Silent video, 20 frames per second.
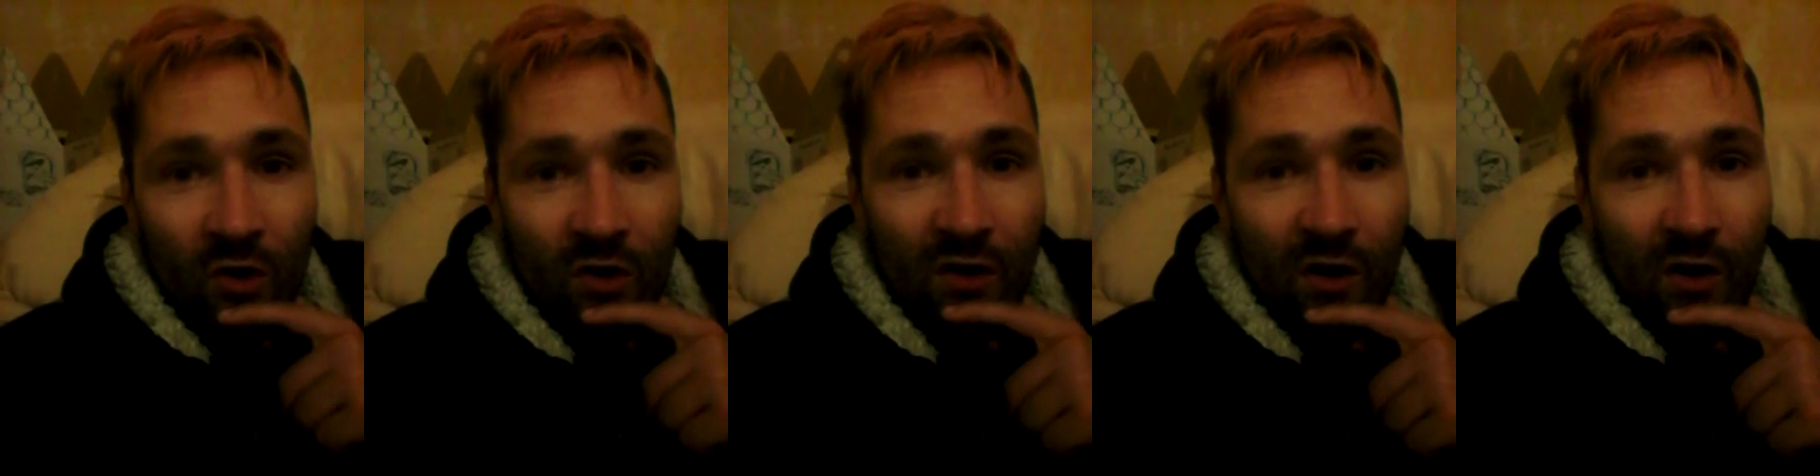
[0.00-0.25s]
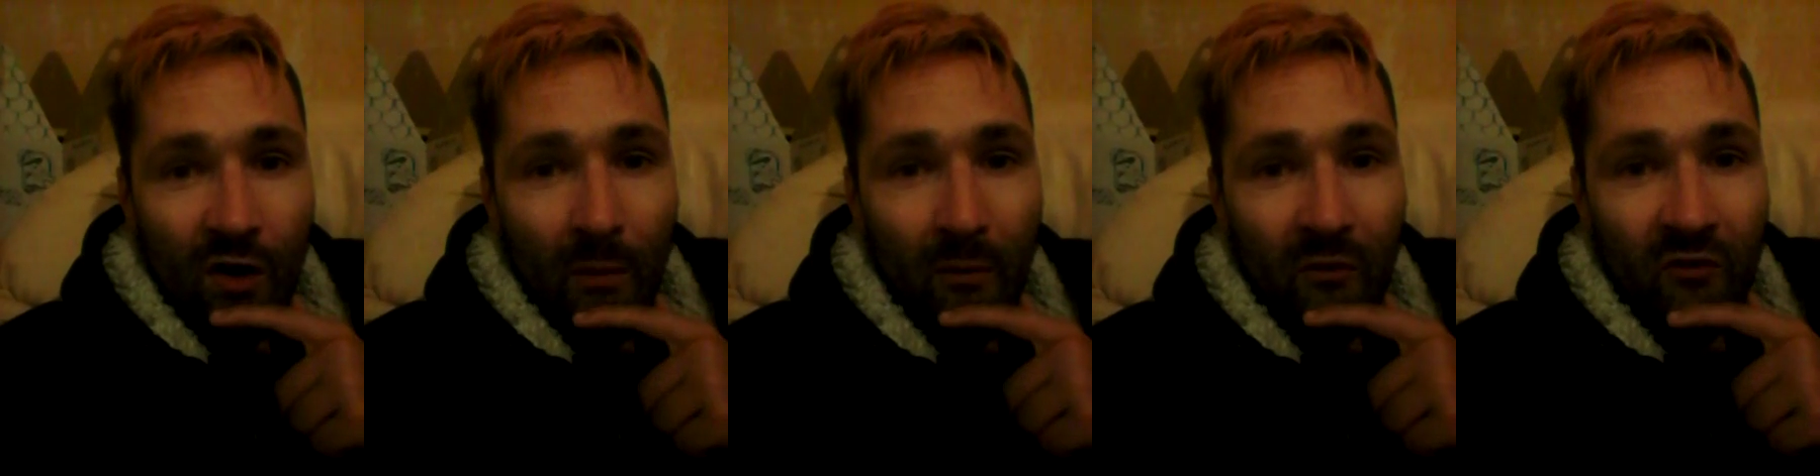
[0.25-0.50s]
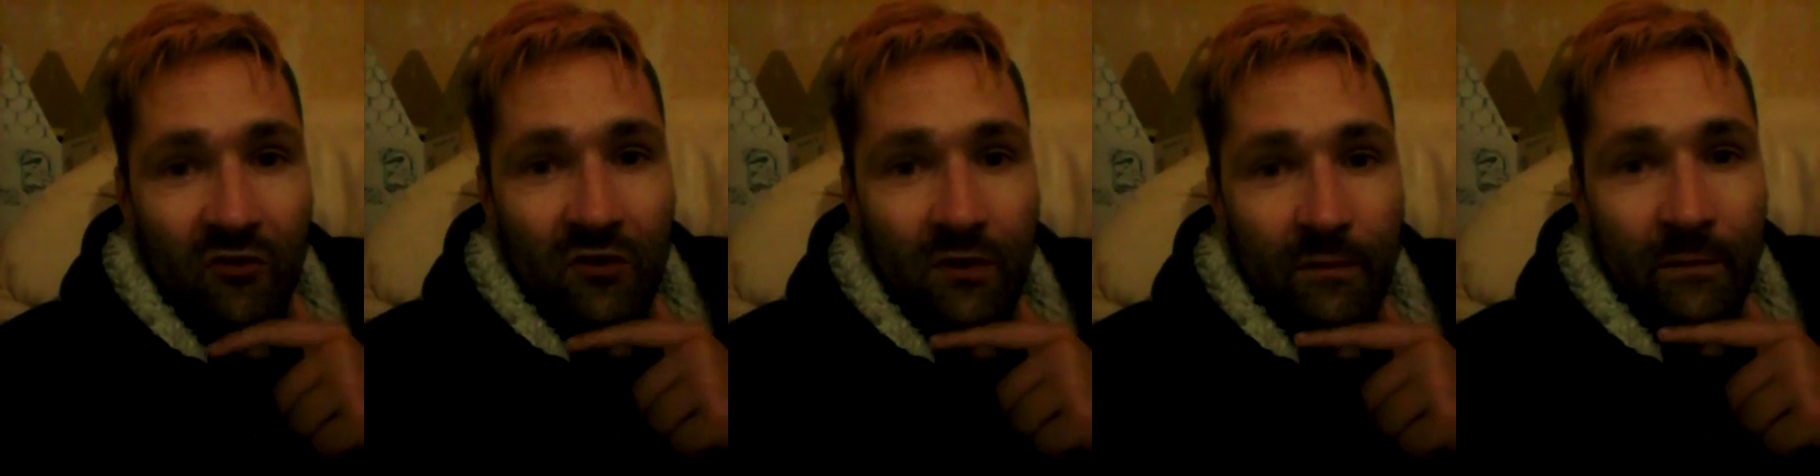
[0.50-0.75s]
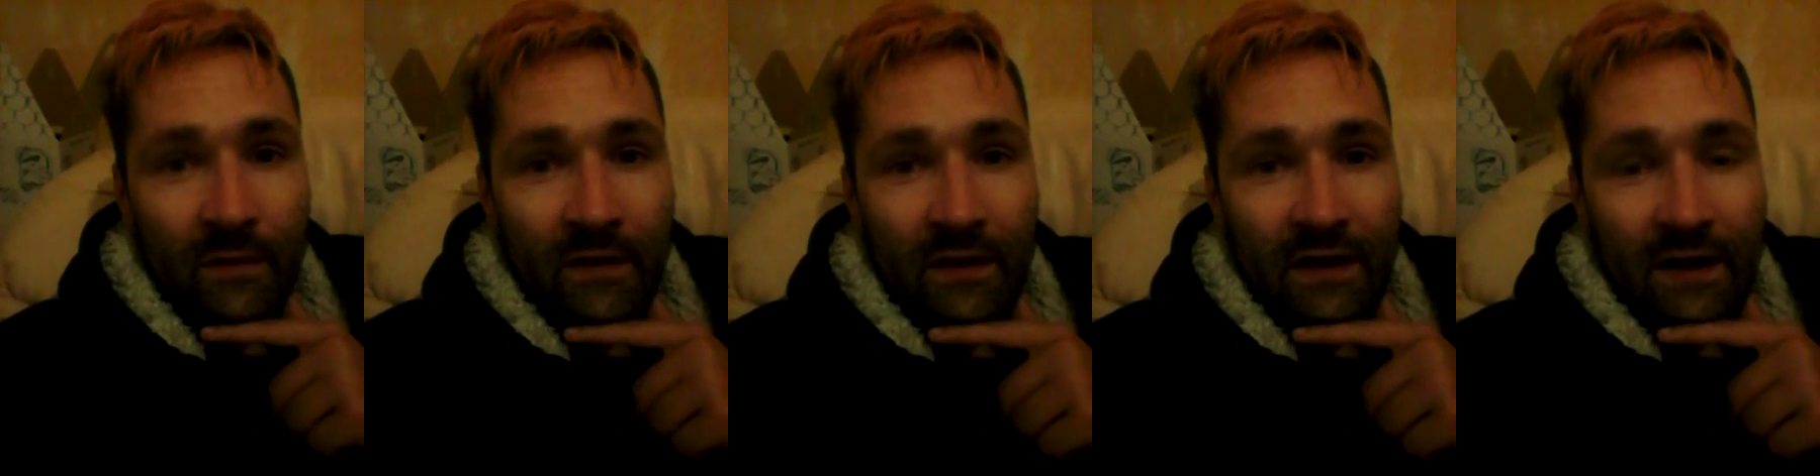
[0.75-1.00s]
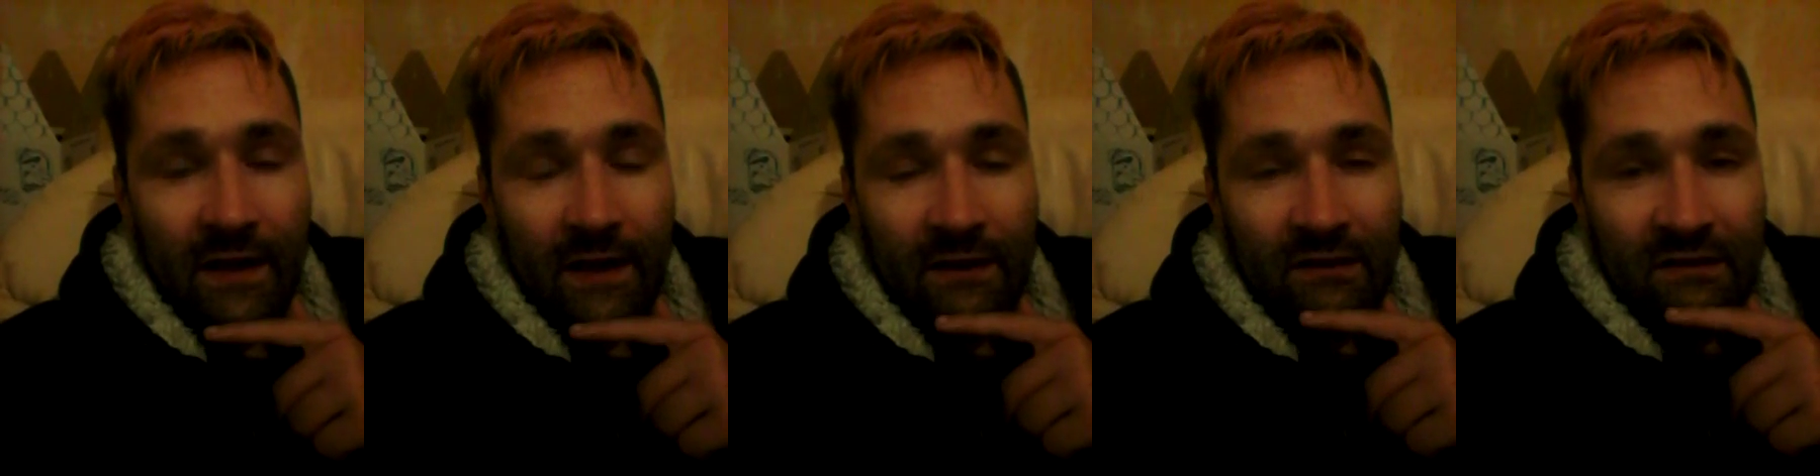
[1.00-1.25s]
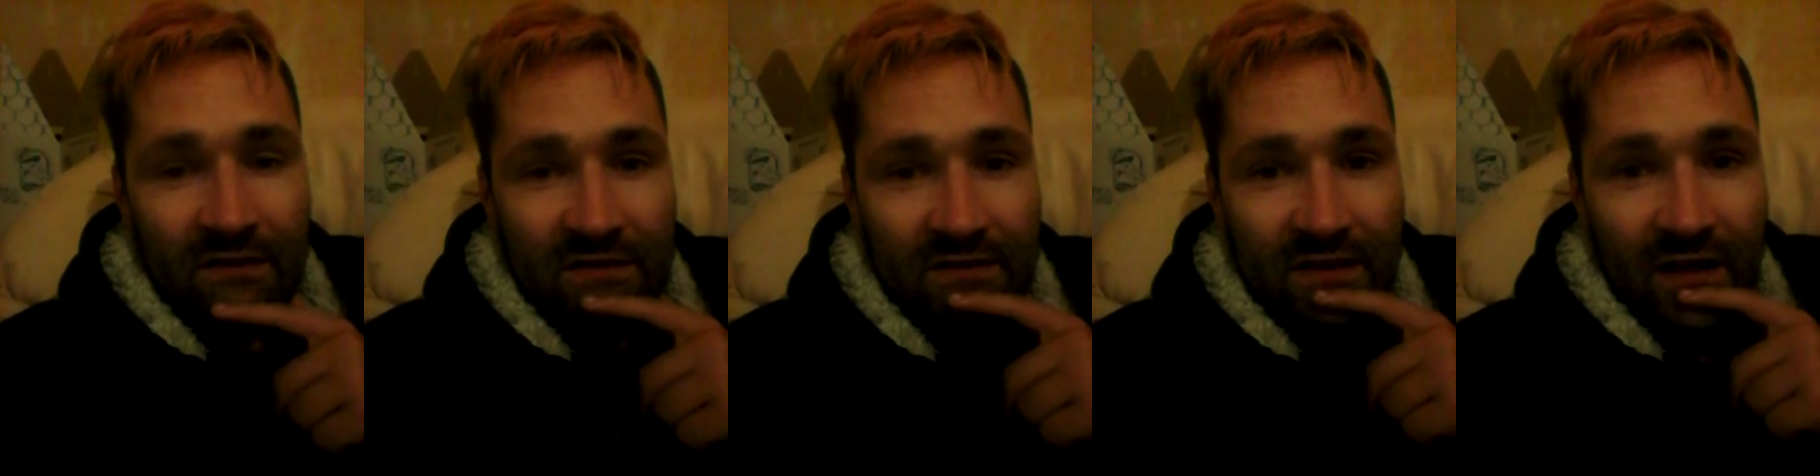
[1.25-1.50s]
come up to me
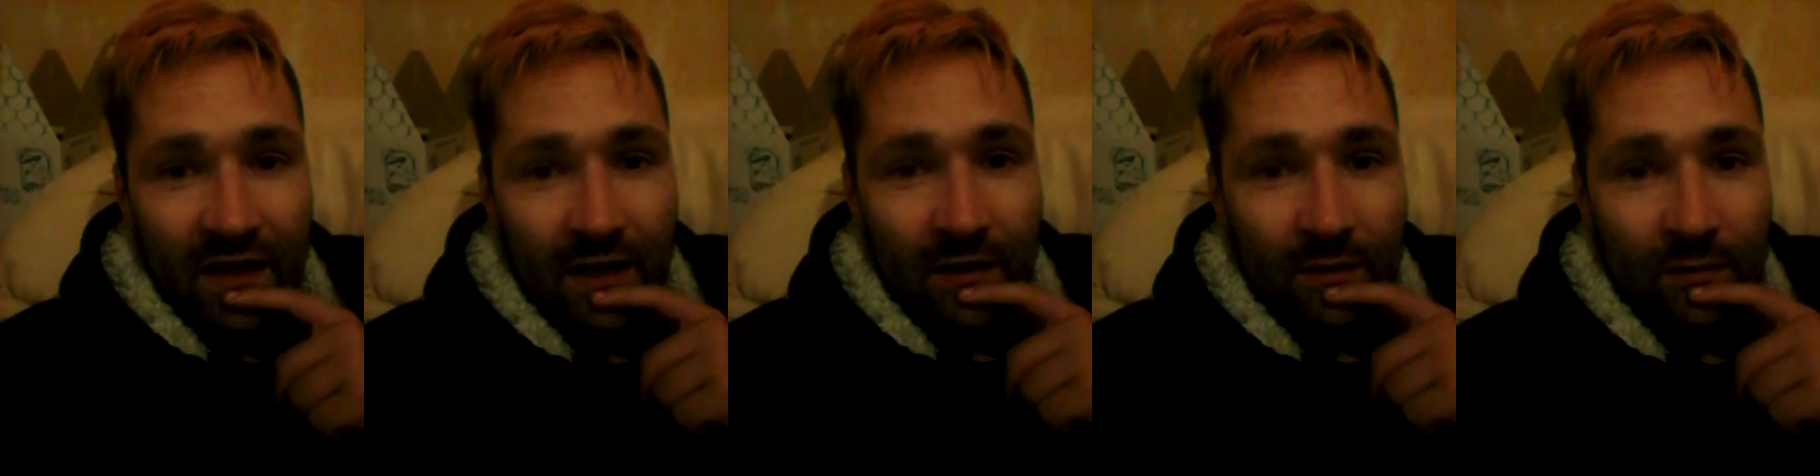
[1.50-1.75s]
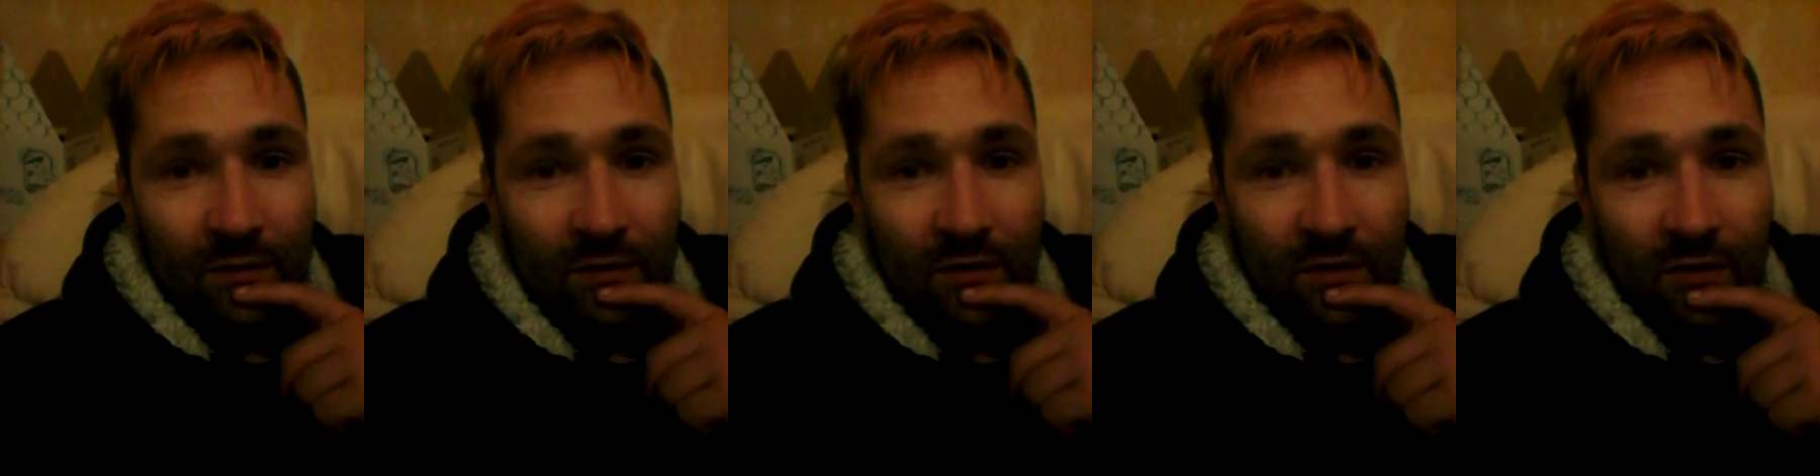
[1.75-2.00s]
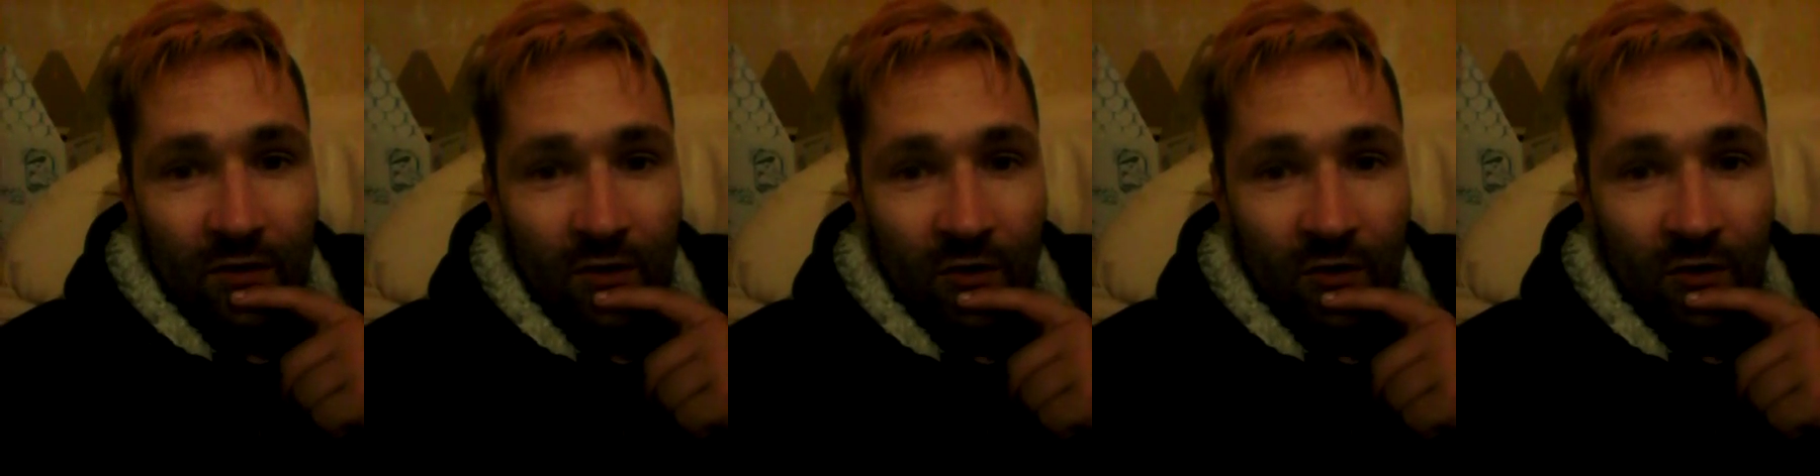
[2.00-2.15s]
in town